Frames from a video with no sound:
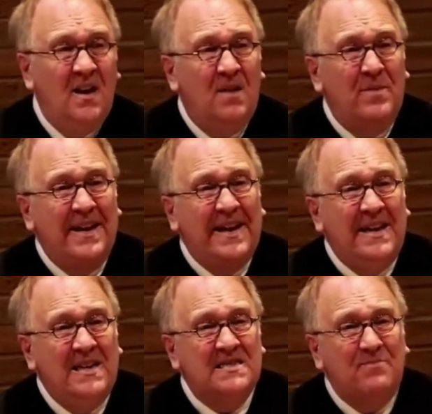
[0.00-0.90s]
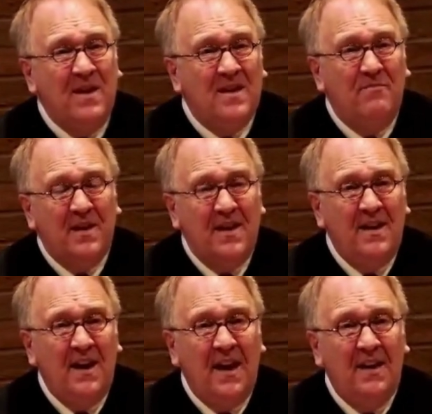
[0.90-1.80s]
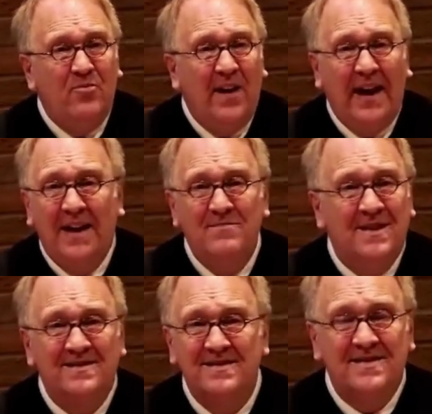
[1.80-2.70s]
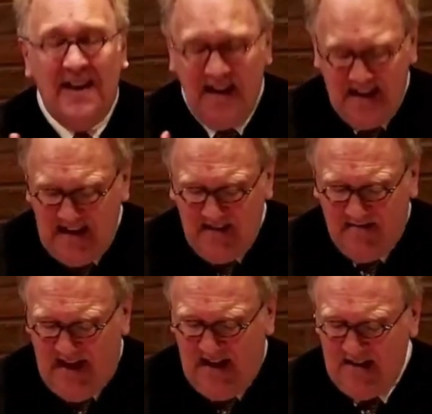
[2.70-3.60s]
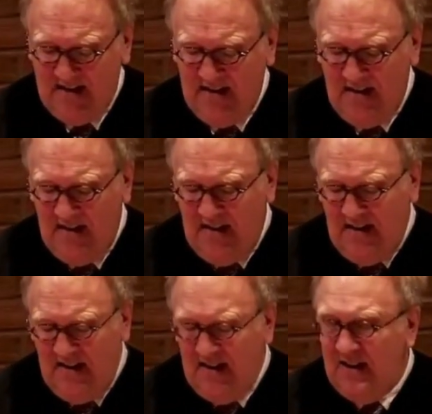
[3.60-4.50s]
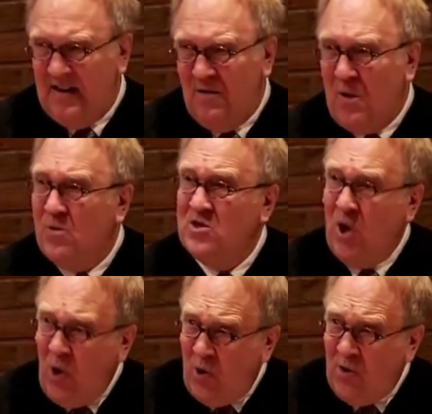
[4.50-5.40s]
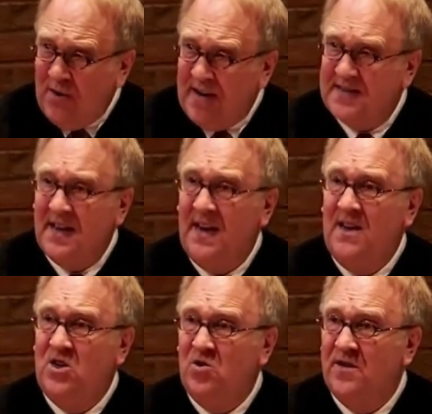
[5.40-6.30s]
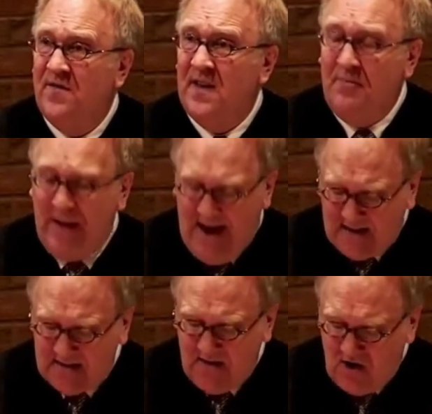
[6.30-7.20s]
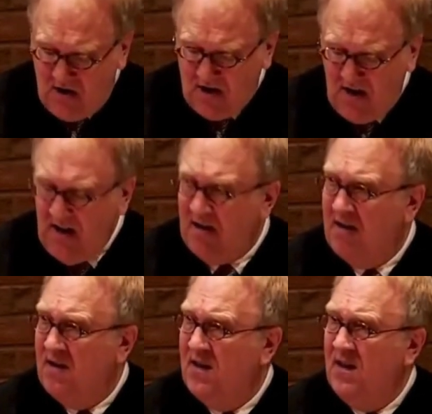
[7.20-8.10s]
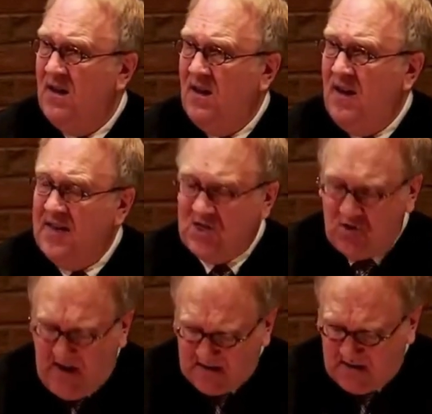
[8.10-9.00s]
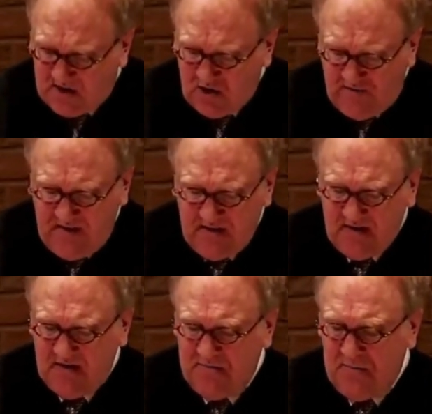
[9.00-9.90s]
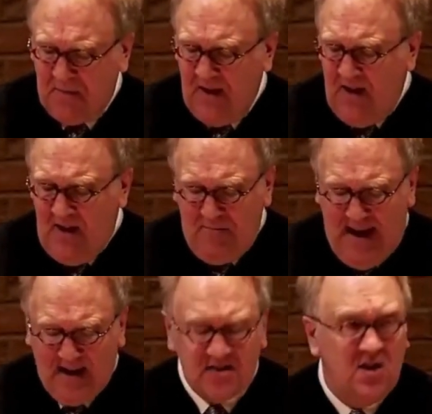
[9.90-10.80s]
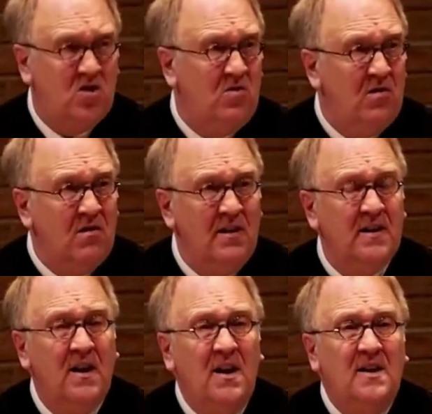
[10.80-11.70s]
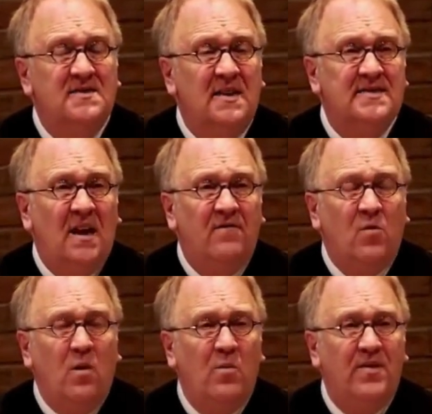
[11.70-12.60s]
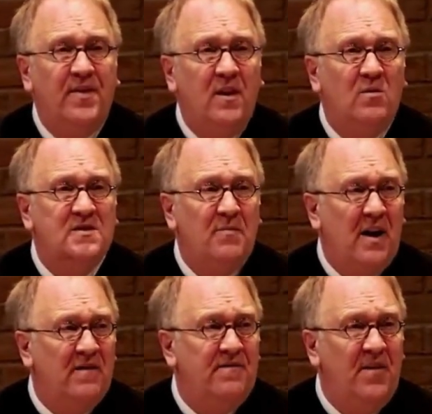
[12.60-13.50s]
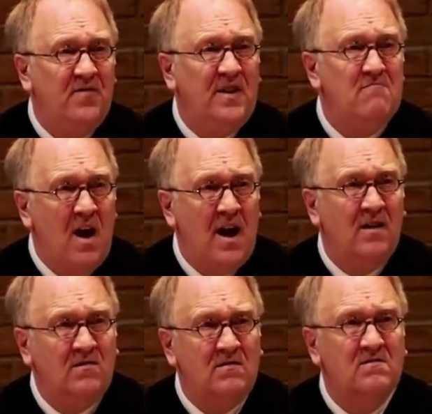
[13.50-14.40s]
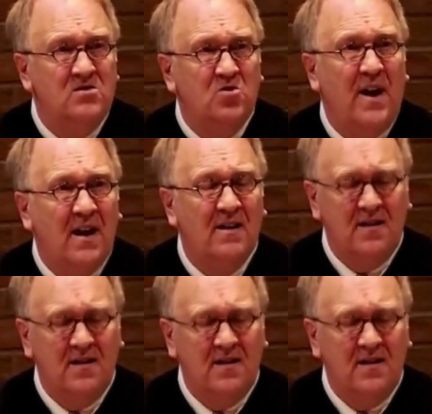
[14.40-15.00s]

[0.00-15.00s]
But inexplicably, Abraham doesn't say any of that. What we're told is that he dutifully packs the donkey, instructs the servants, packs the cooler, and sets out for what we think was about a 50-mile trek